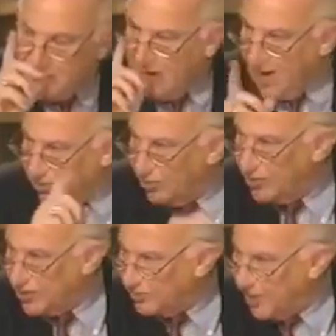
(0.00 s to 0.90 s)
does it
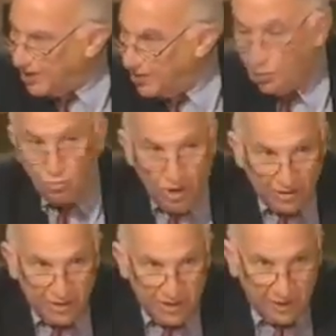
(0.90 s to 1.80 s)
actually spend to
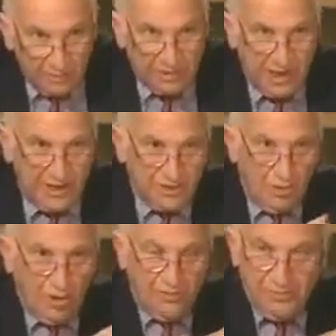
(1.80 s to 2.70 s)
run the government? That is
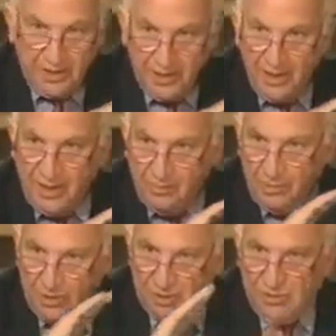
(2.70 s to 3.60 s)
all of the
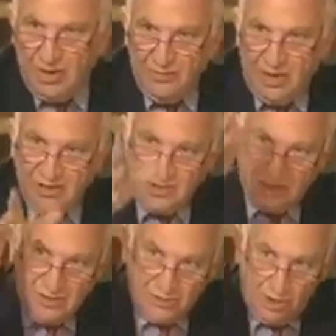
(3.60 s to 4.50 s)
administrative
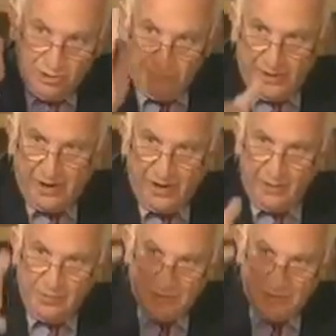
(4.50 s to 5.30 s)
agencies, all the foreign